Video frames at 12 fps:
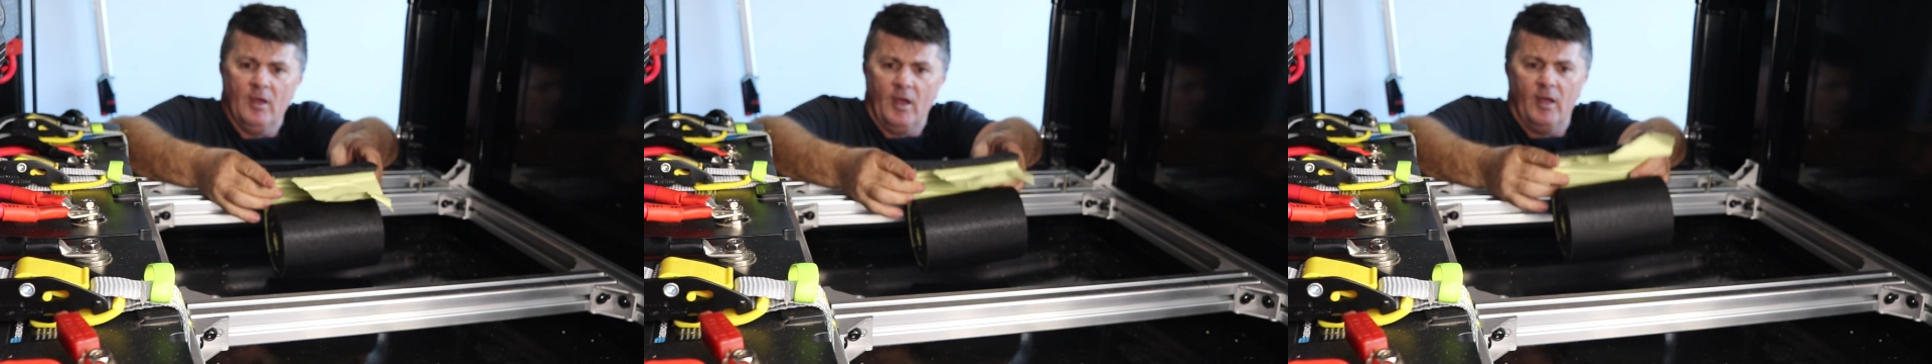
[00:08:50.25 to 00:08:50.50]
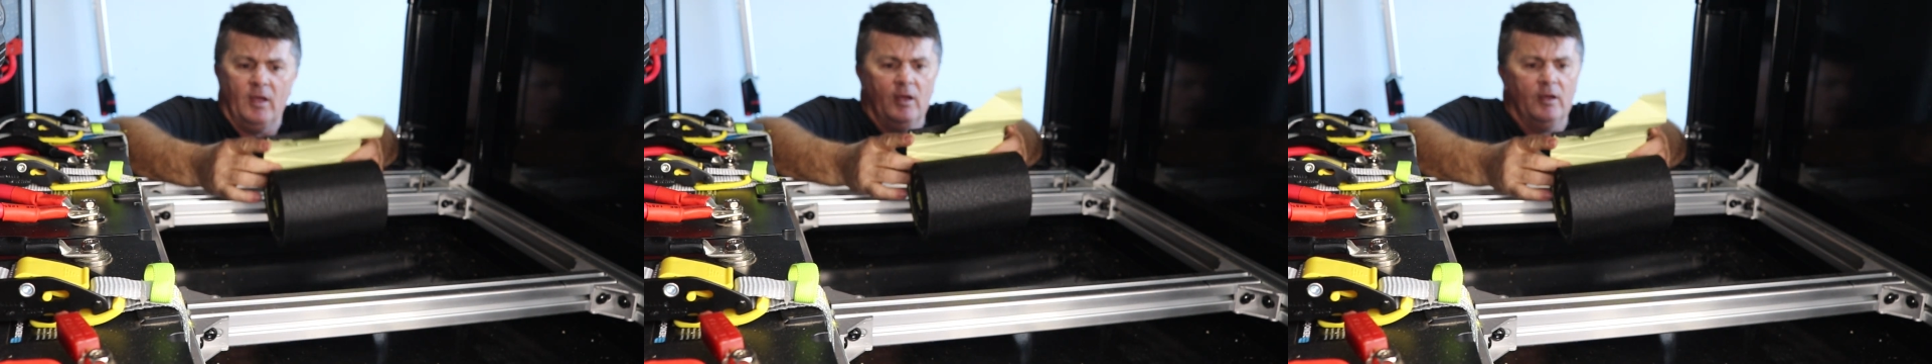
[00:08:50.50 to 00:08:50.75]

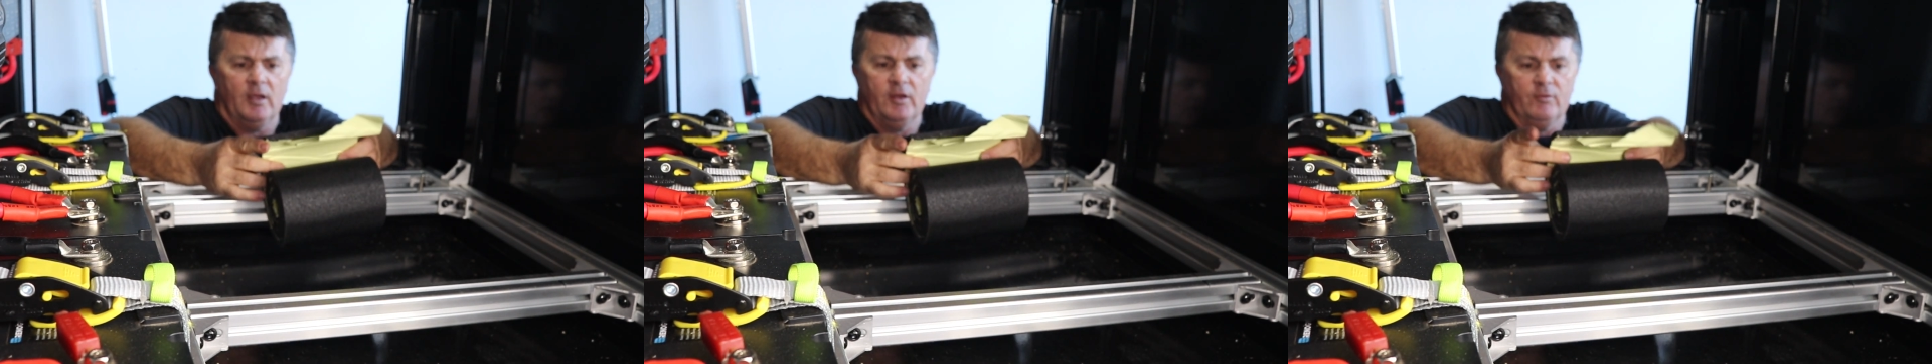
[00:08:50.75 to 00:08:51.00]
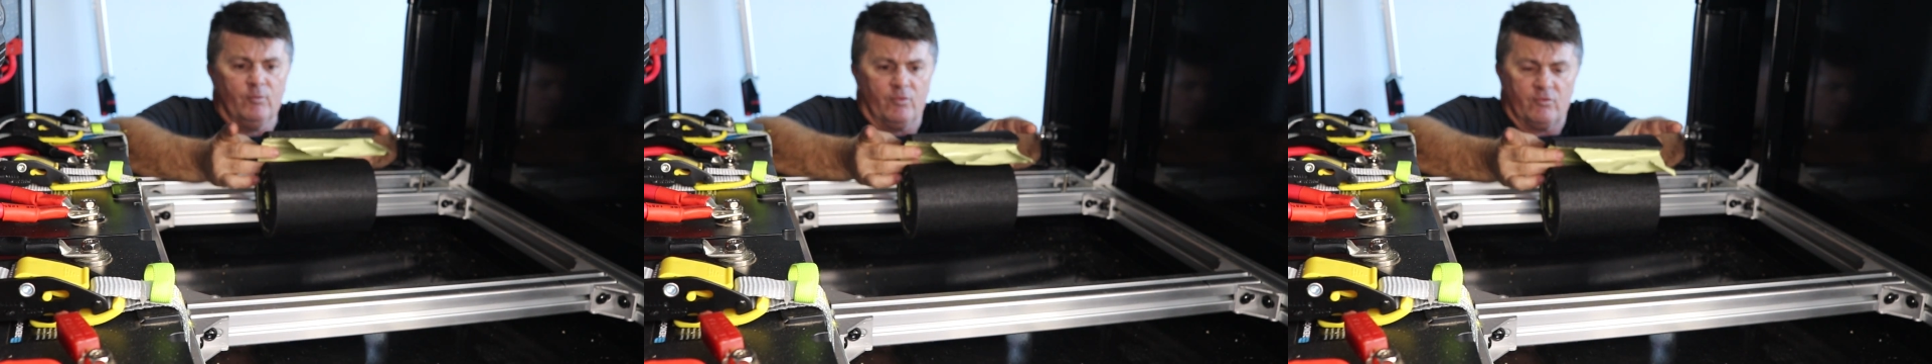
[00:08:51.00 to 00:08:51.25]

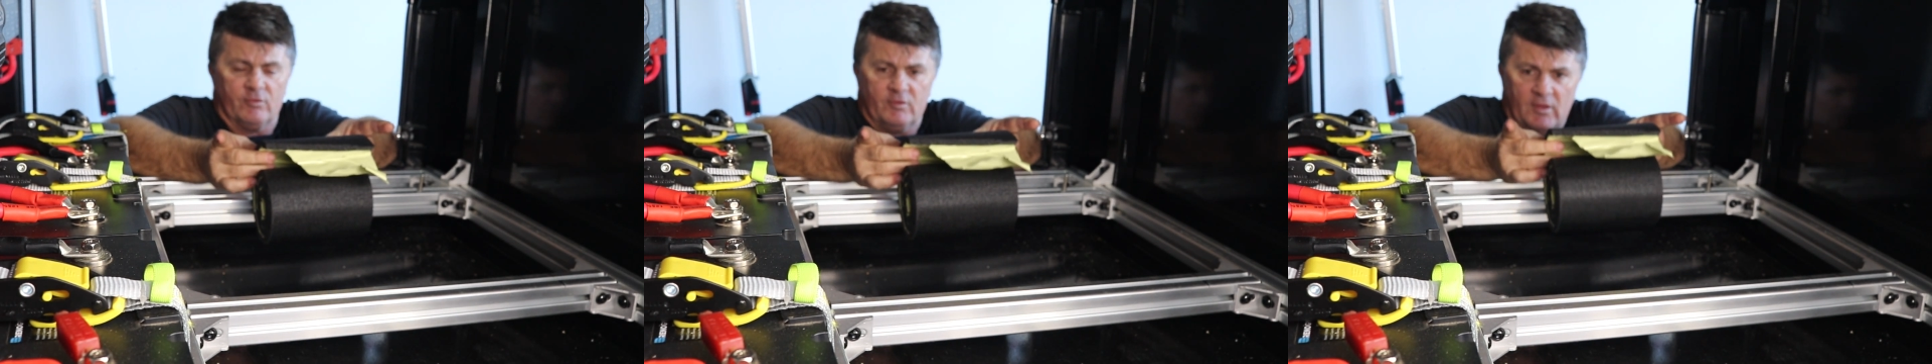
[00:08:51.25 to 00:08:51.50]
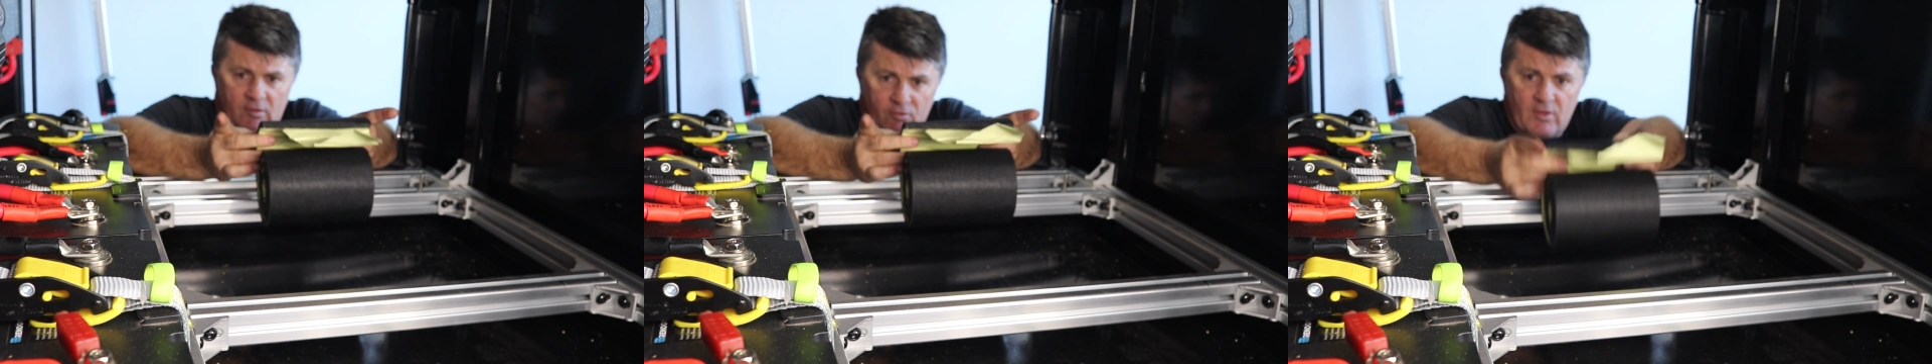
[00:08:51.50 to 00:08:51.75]
and it was the
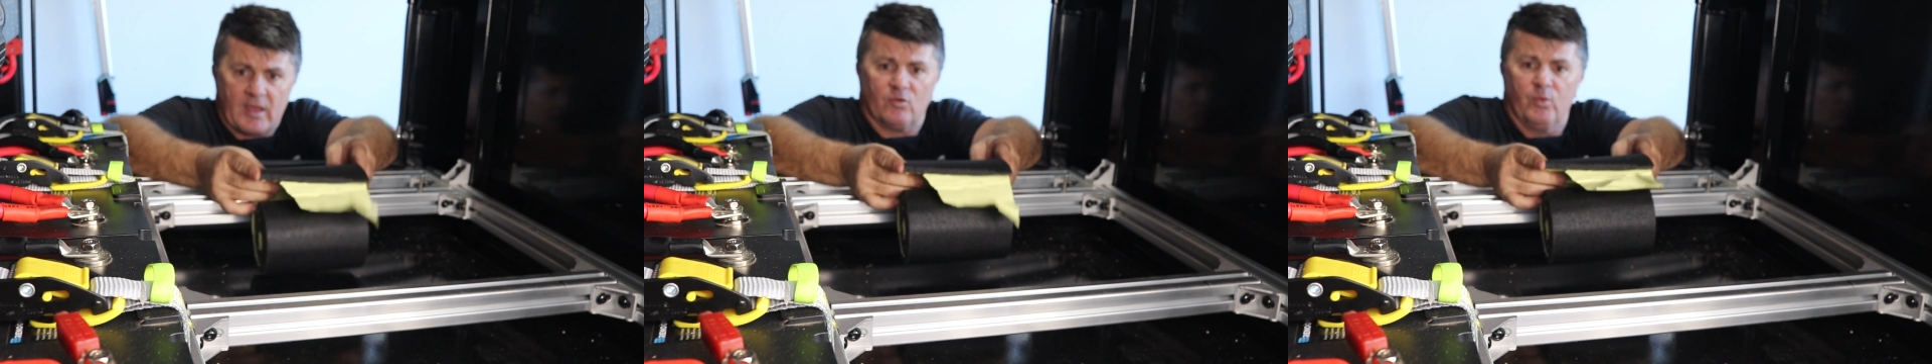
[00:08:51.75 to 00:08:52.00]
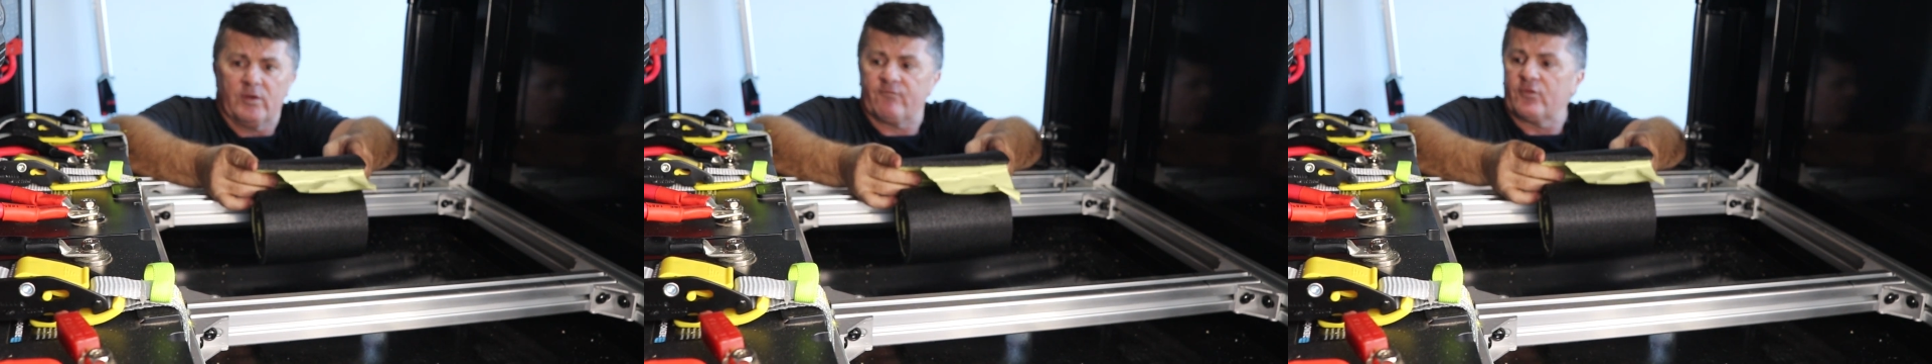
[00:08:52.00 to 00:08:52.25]
exact
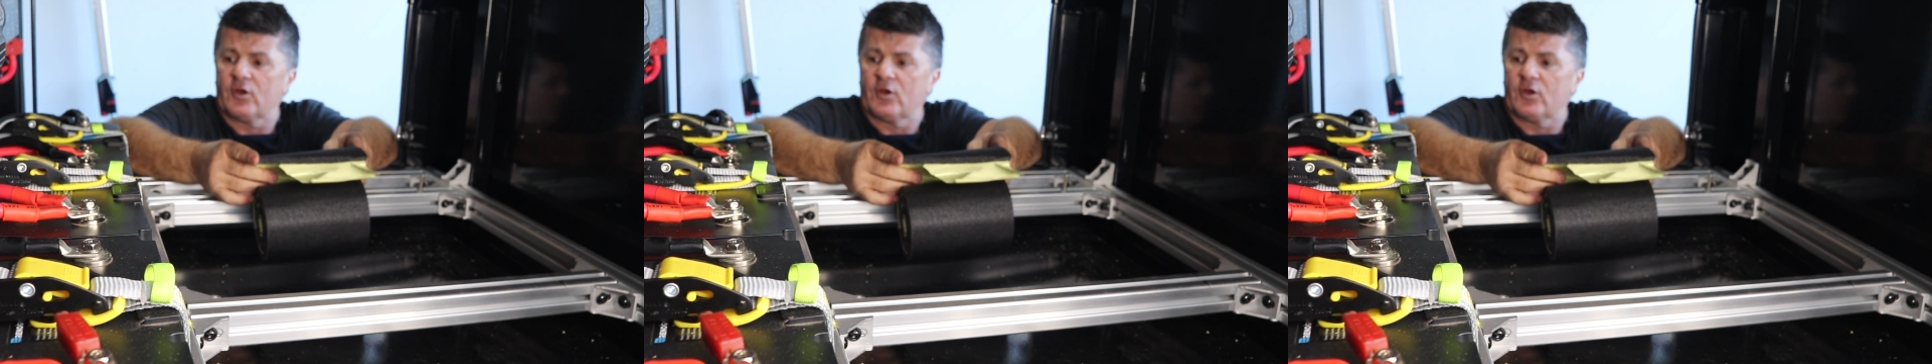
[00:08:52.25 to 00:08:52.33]
width